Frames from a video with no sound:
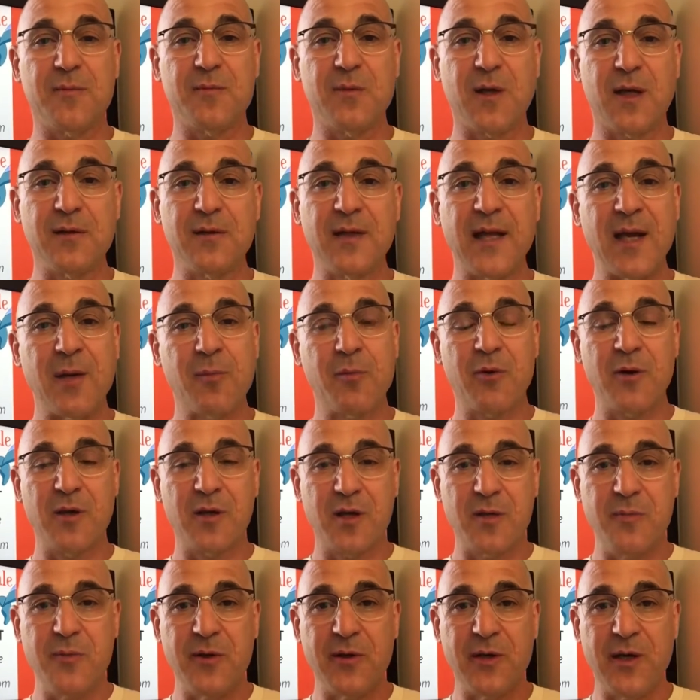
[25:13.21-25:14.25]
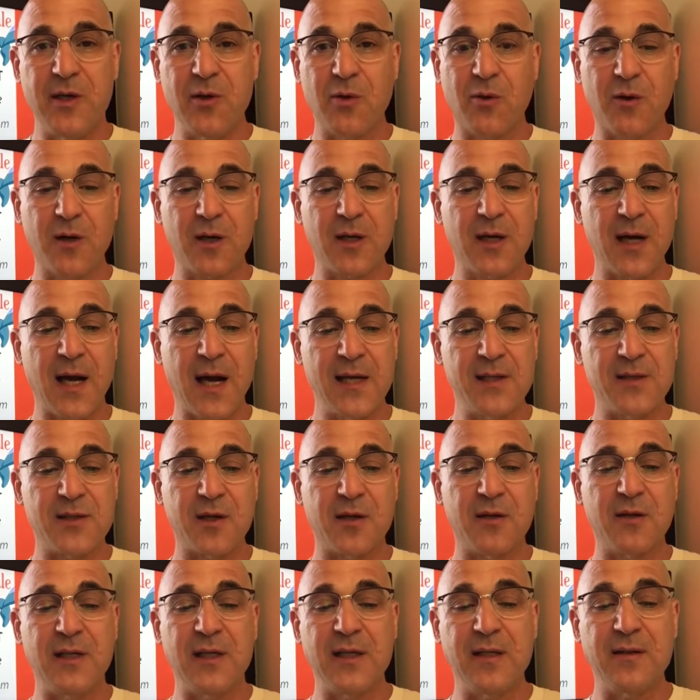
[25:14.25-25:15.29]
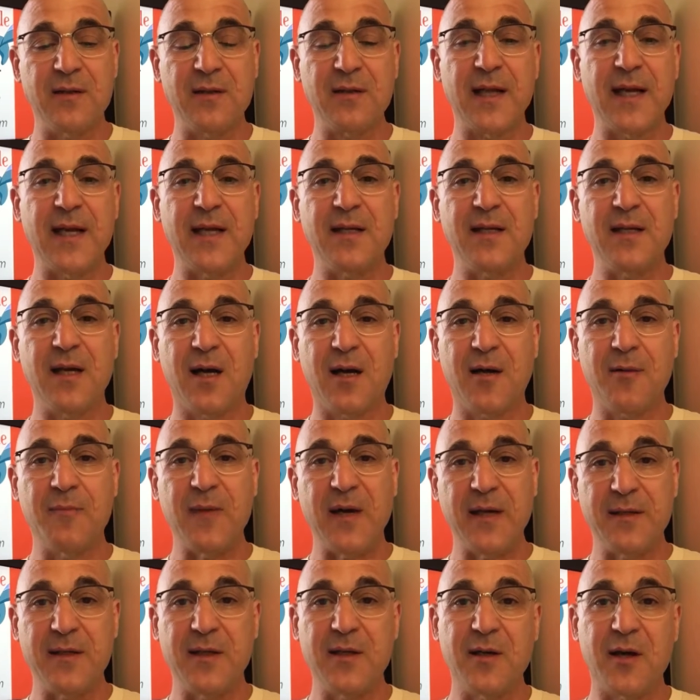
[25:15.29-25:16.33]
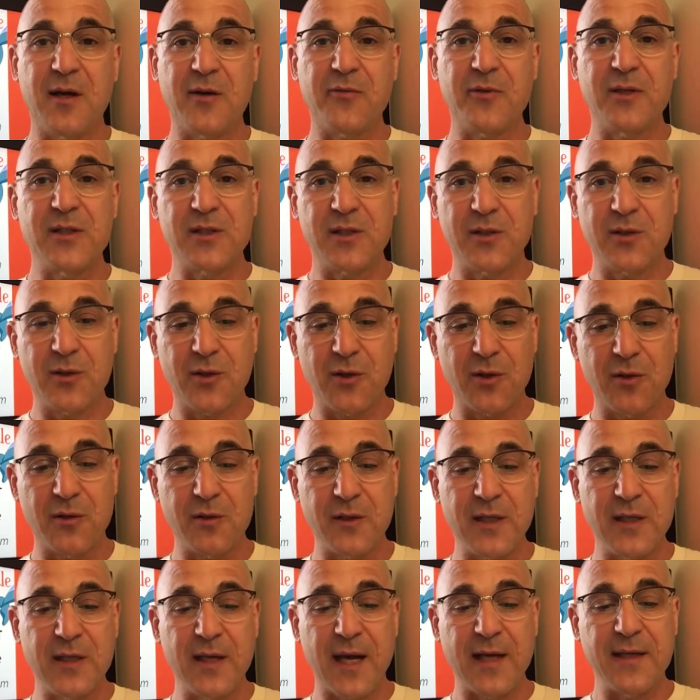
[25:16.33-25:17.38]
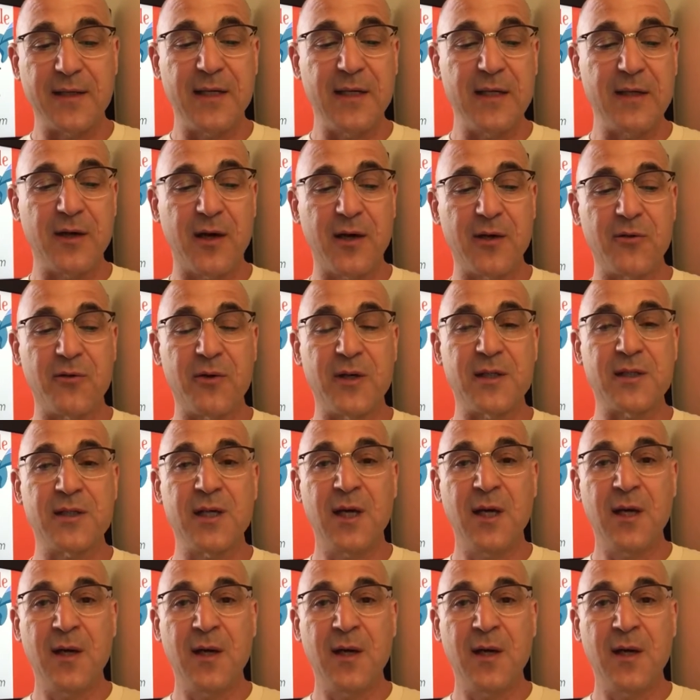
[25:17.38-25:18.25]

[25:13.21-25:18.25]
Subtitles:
labor and community organizer in the late 1800s and early 1900s.